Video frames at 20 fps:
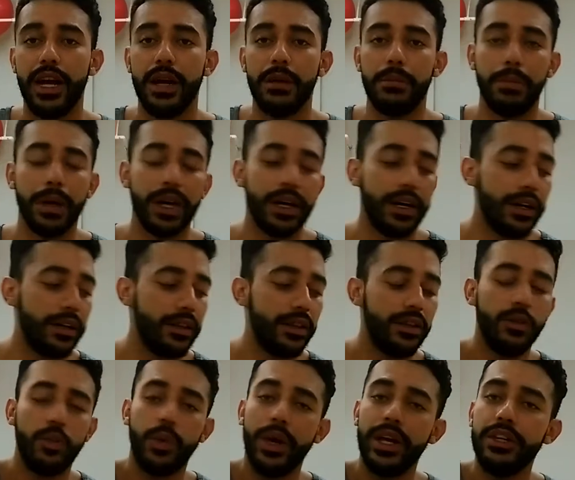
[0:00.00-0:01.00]
But the
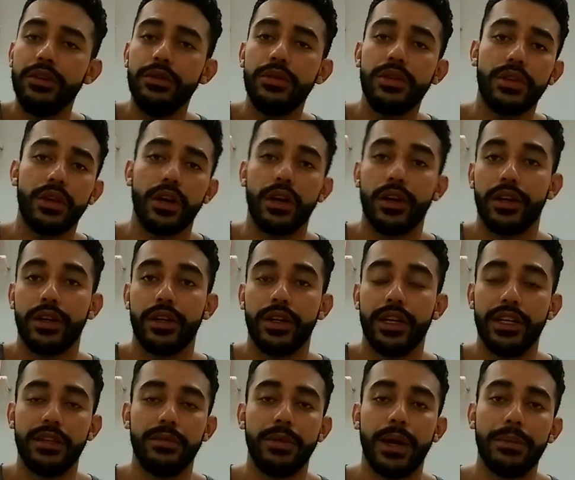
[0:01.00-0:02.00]
way you start
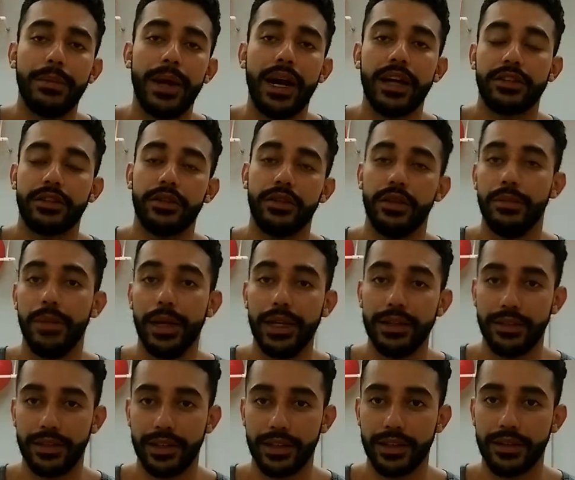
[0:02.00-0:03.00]
is by mastering the
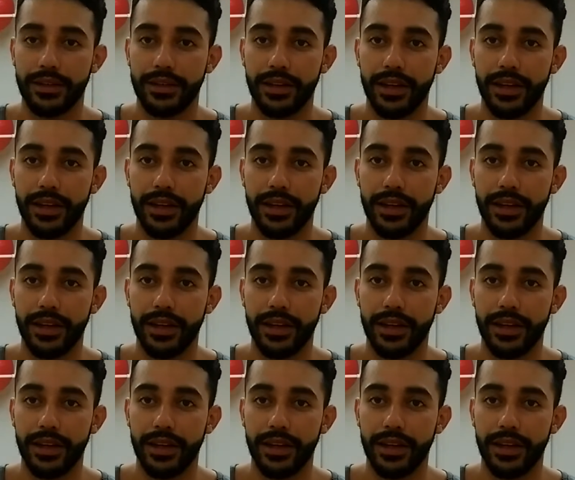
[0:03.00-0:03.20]
basics.